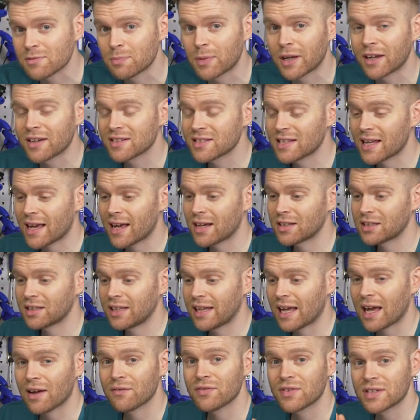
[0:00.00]
because they
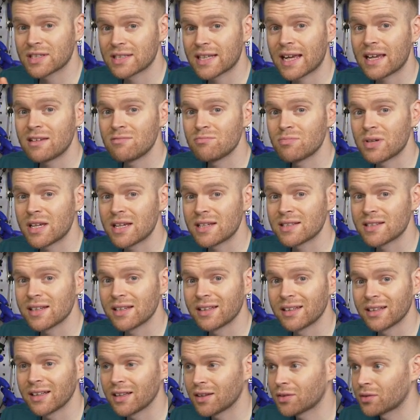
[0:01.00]
actually have the same
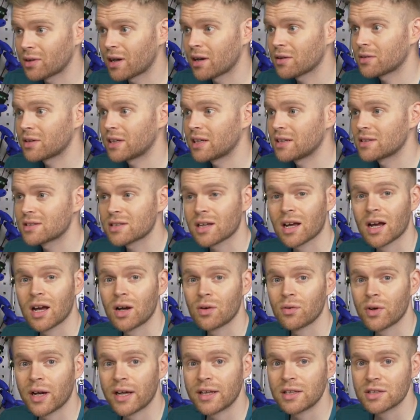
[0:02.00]
BCD throughout the
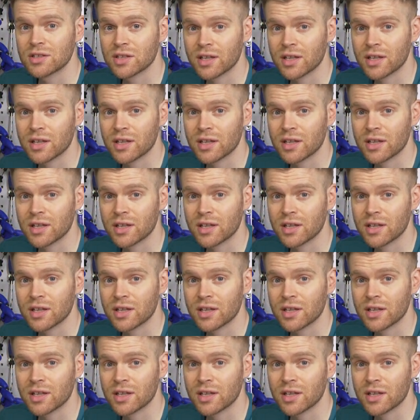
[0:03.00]
entire range.